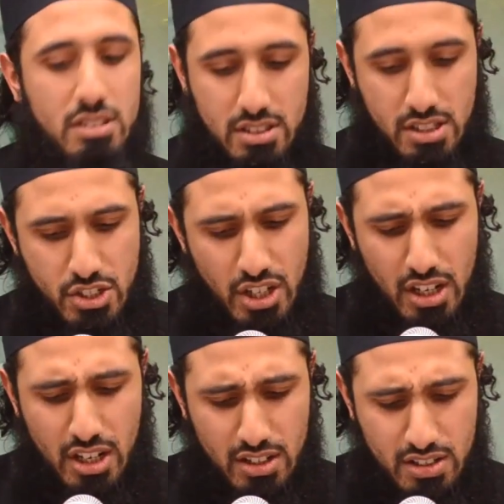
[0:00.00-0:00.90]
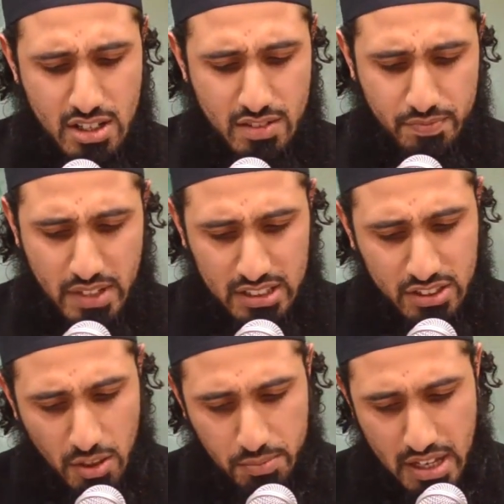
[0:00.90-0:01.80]
And inshallah, I'll
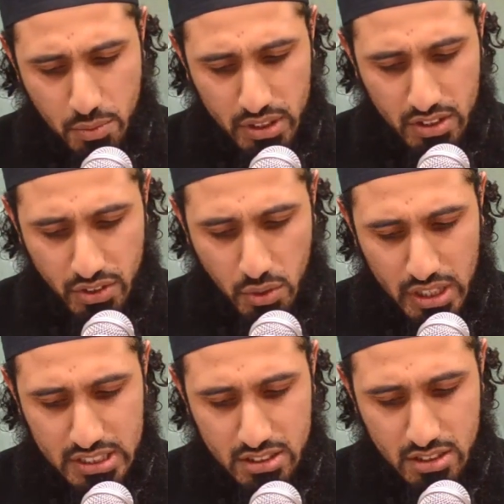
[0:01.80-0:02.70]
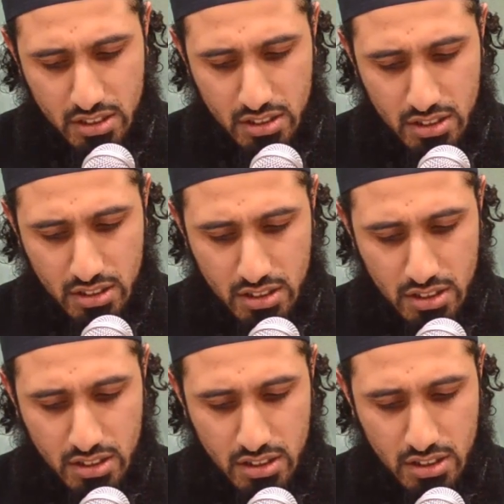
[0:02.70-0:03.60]
stop there with the request
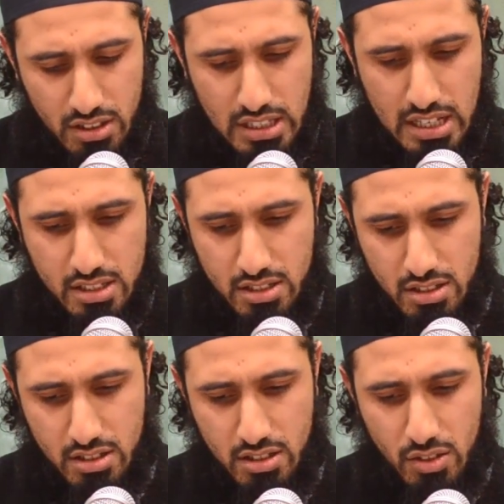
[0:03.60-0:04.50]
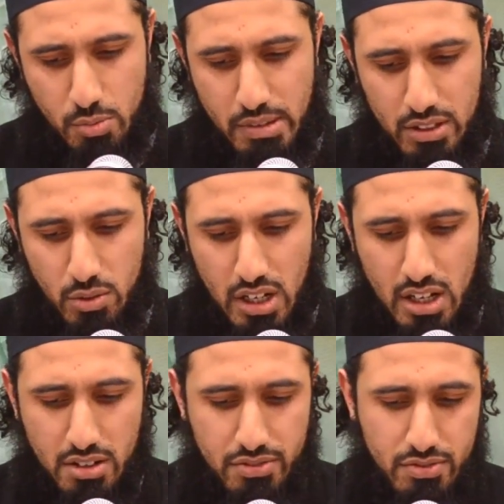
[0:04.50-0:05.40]
that you make
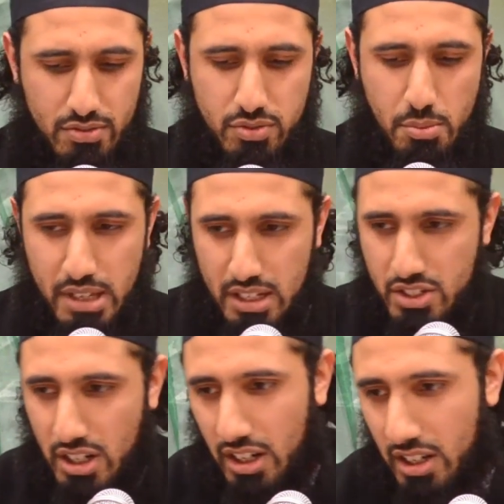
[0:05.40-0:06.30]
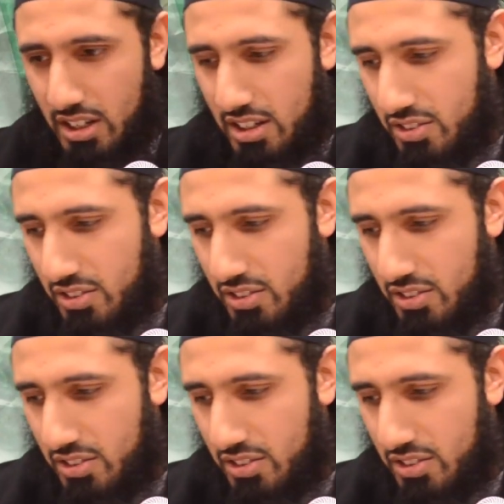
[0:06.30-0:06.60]
dua for me, inshallah.